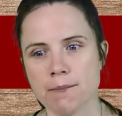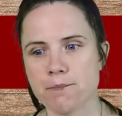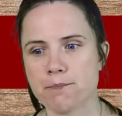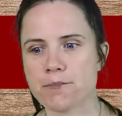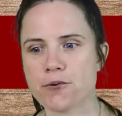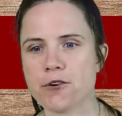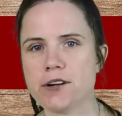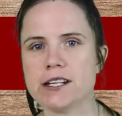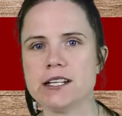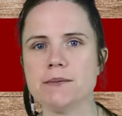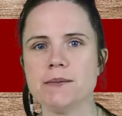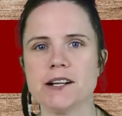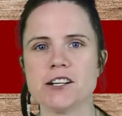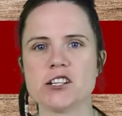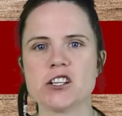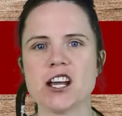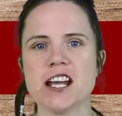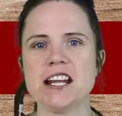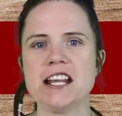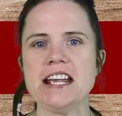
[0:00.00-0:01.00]
Pretty much
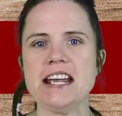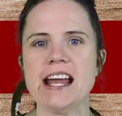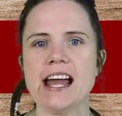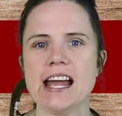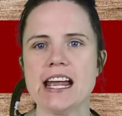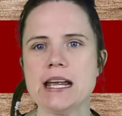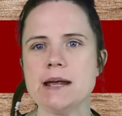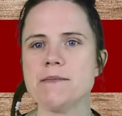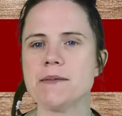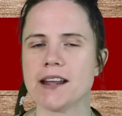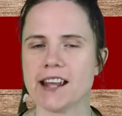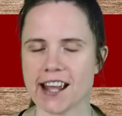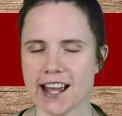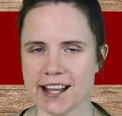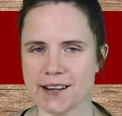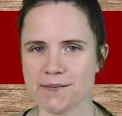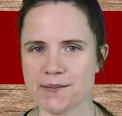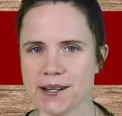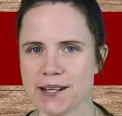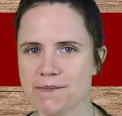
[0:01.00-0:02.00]
any game
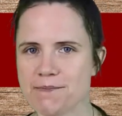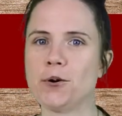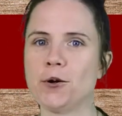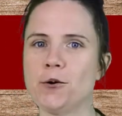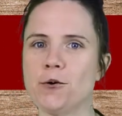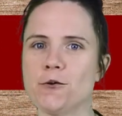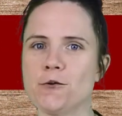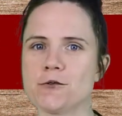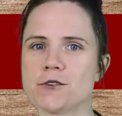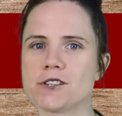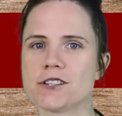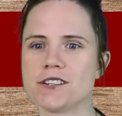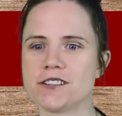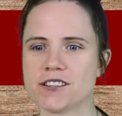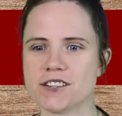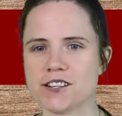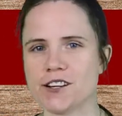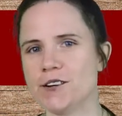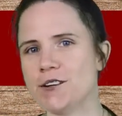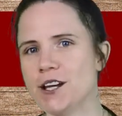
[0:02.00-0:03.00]
can be paused,
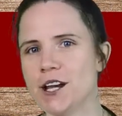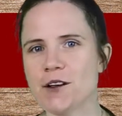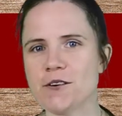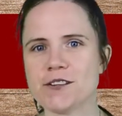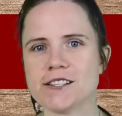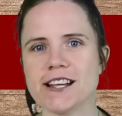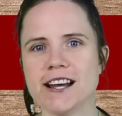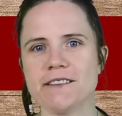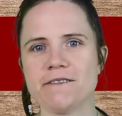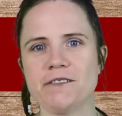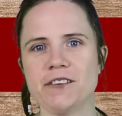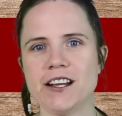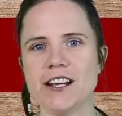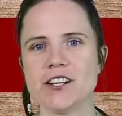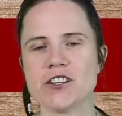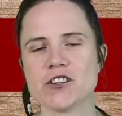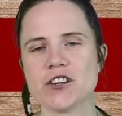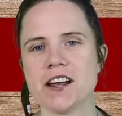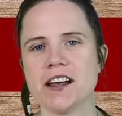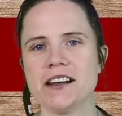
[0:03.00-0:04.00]
so use that
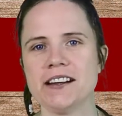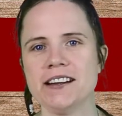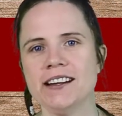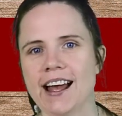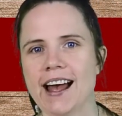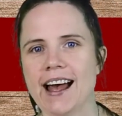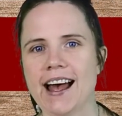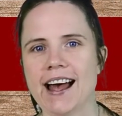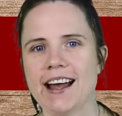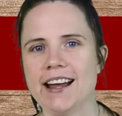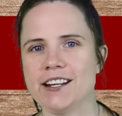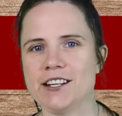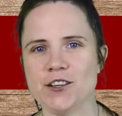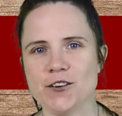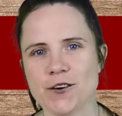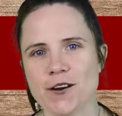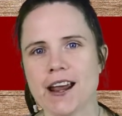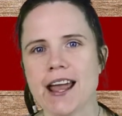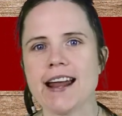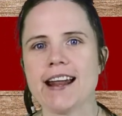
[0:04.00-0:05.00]
feature and
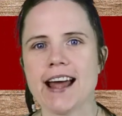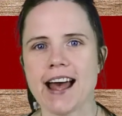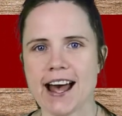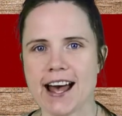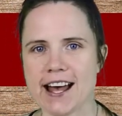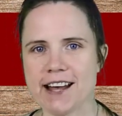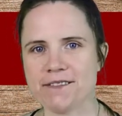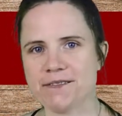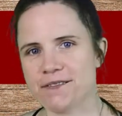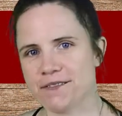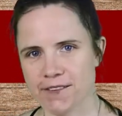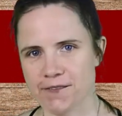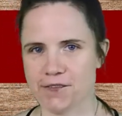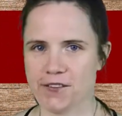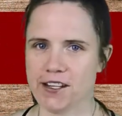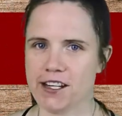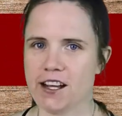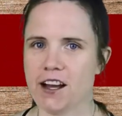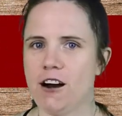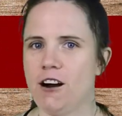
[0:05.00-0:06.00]
you can have
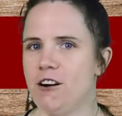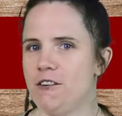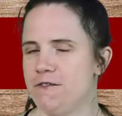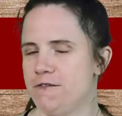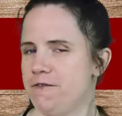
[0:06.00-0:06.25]
VR